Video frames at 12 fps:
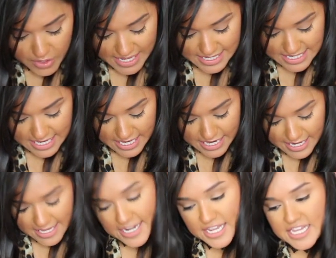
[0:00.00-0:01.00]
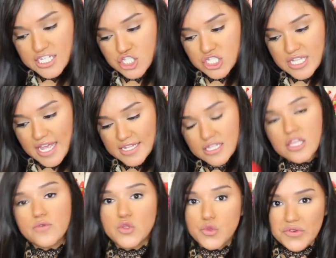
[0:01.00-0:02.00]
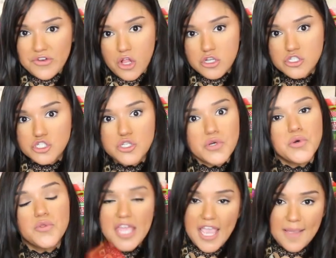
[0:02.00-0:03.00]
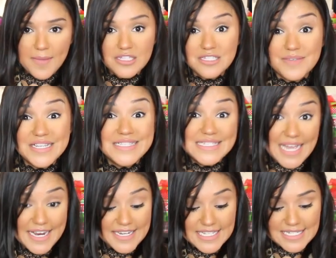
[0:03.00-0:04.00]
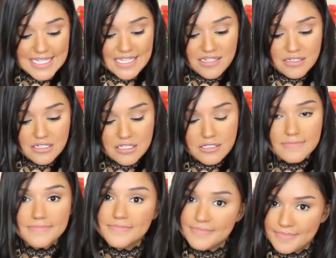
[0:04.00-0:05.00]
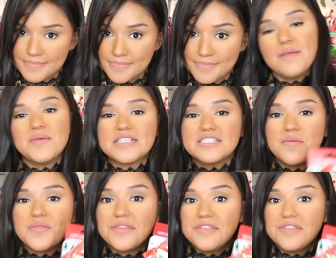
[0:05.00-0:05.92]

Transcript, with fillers: you get 10 in each set. They were $3, so they came out to be 90 cents. I picked up